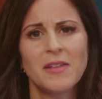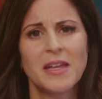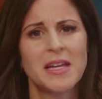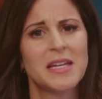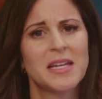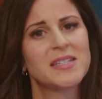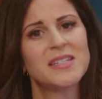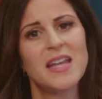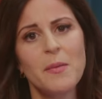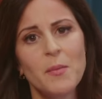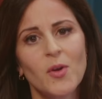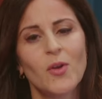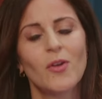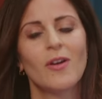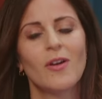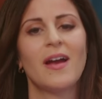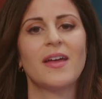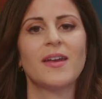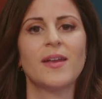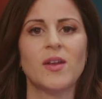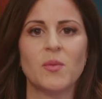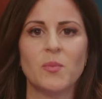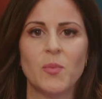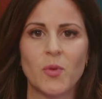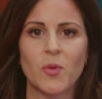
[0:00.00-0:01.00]
like a
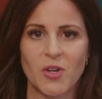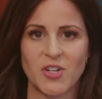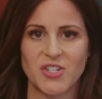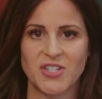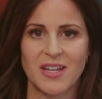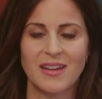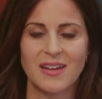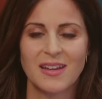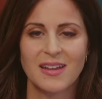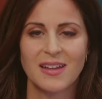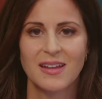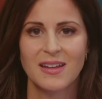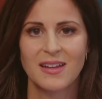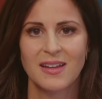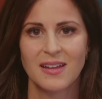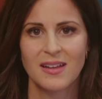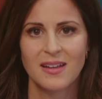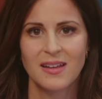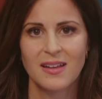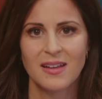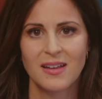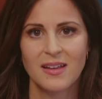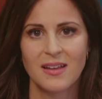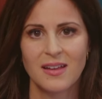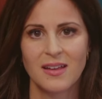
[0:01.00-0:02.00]
Democrat on abortion.
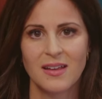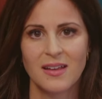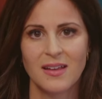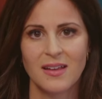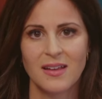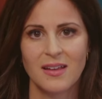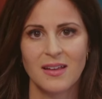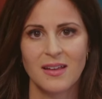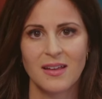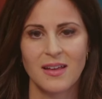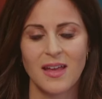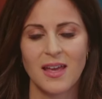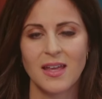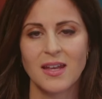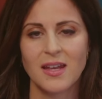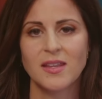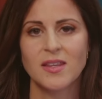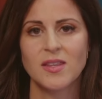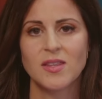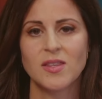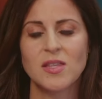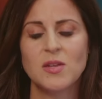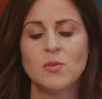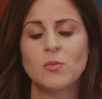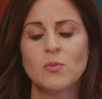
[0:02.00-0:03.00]

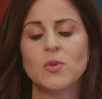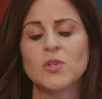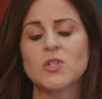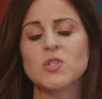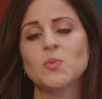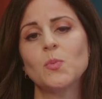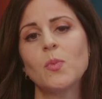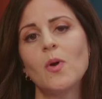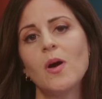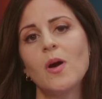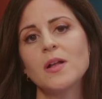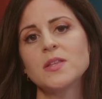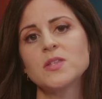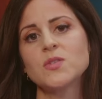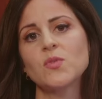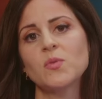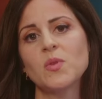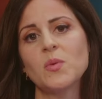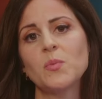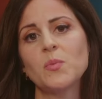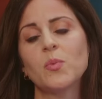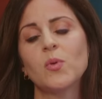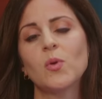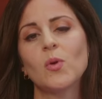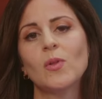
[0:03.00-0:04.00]
And the response from
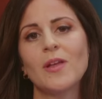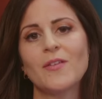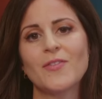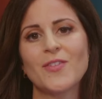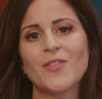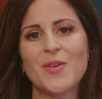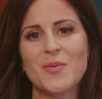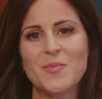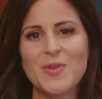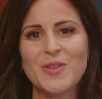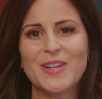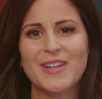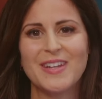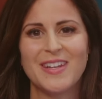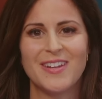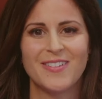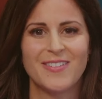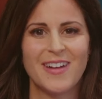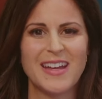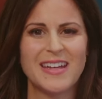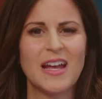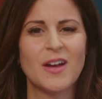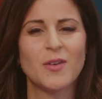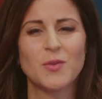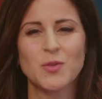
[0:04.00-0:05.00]
the pro-life community
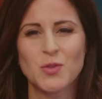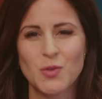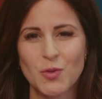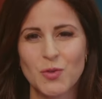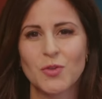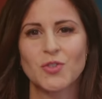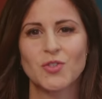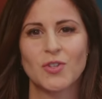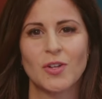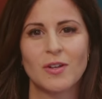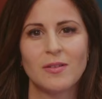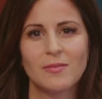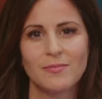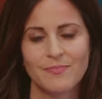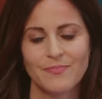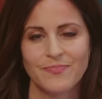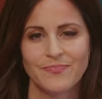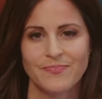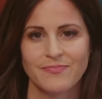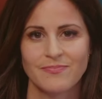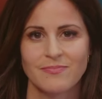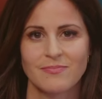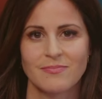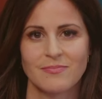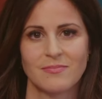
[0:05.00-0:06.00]
right now is crucial.
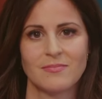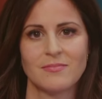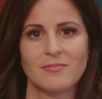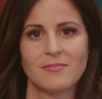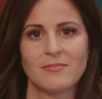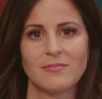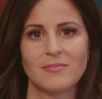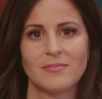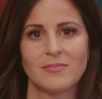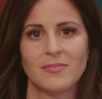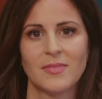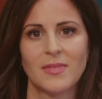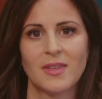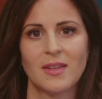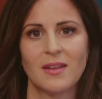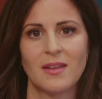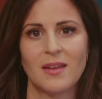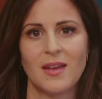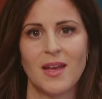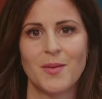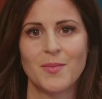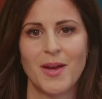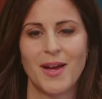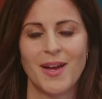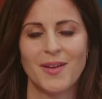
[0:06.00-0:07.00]

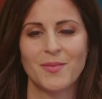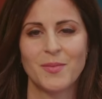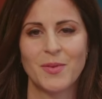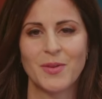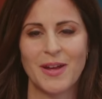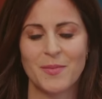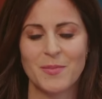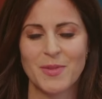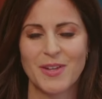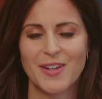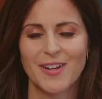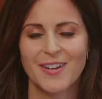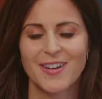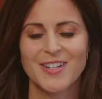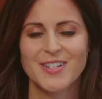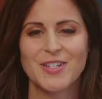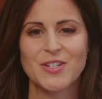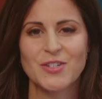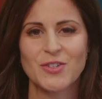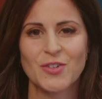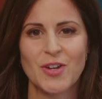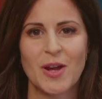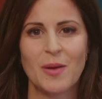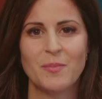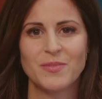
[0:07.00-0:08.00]
I'm encouraging
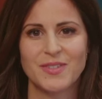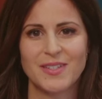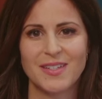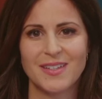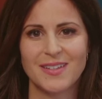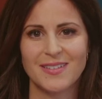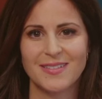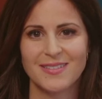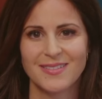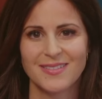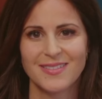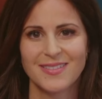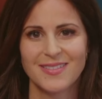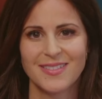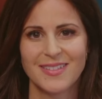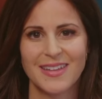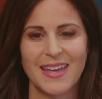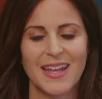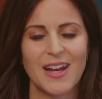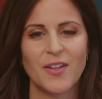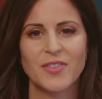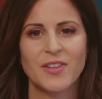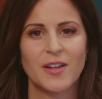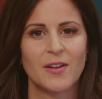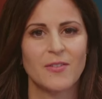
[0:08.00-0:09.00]
Trump to
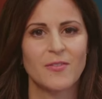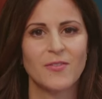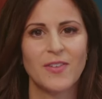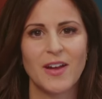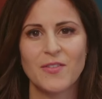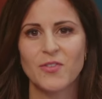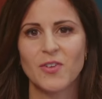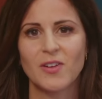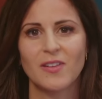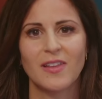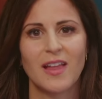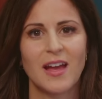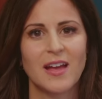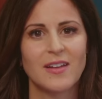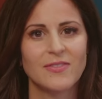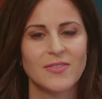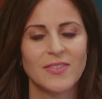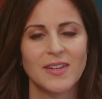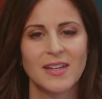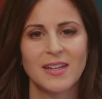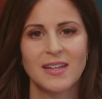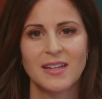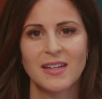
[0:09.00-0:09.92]
get out there and fight for life.